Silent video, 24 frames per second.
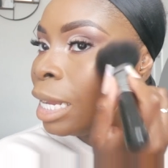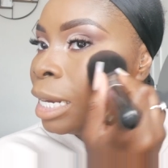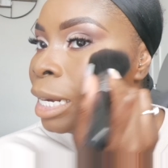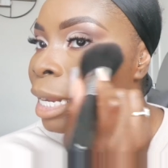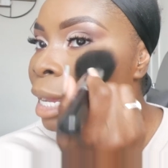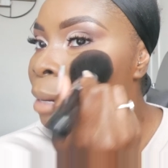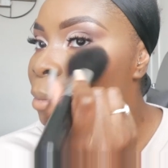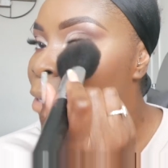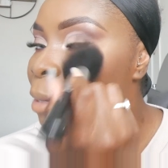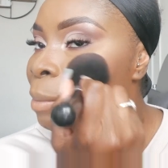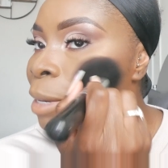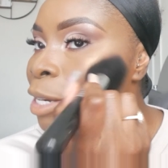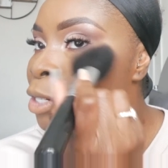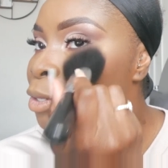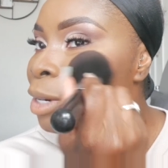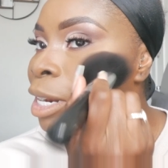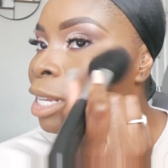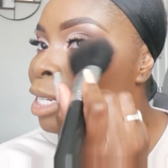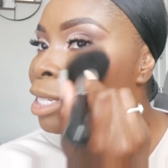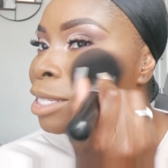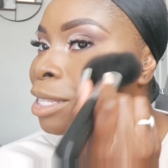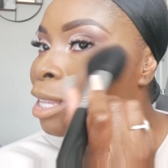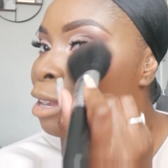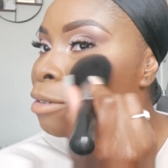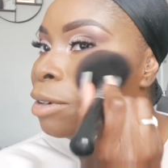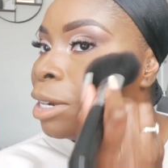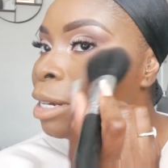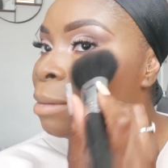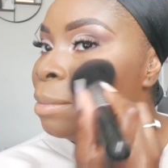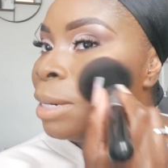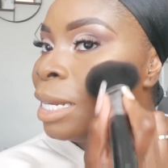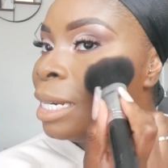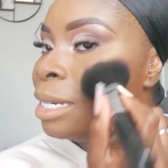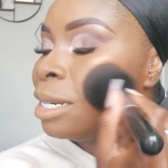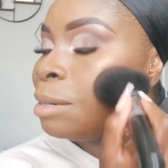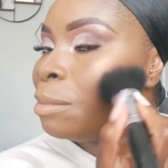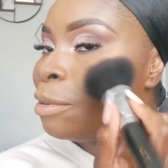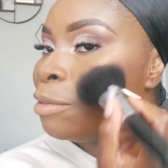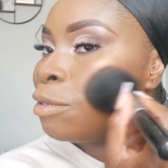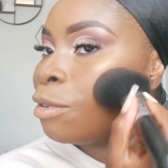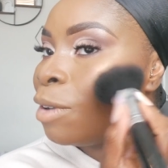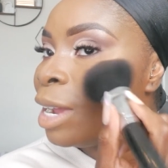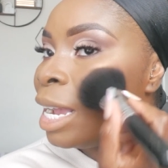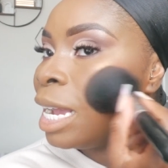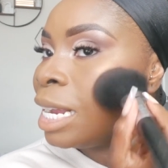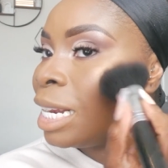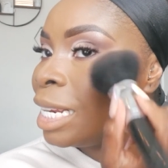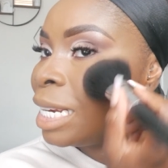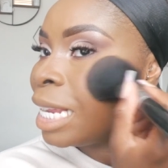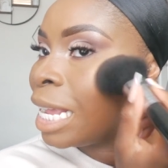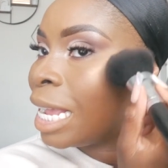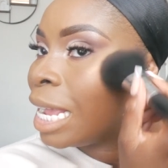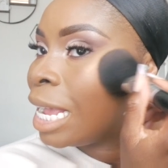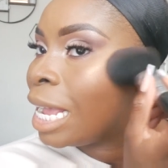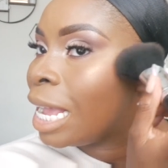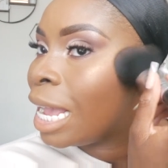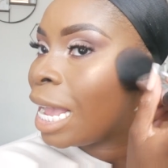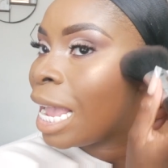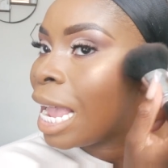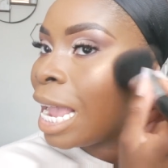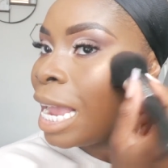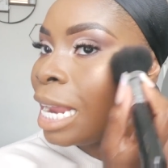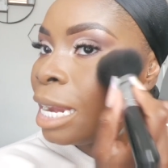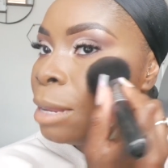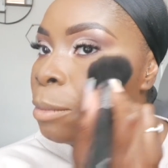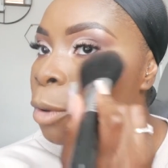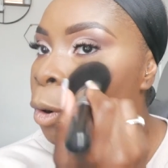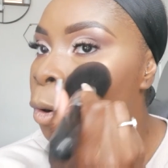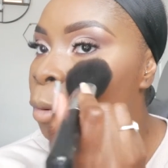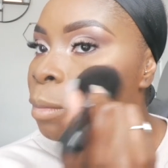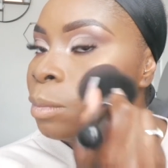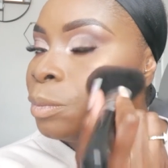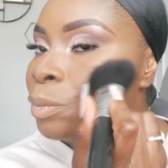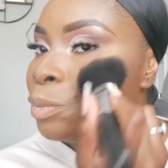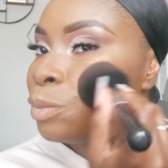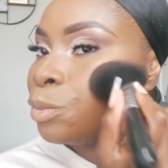Now I'm going to make sure that's thoroughly blended before I add it any more.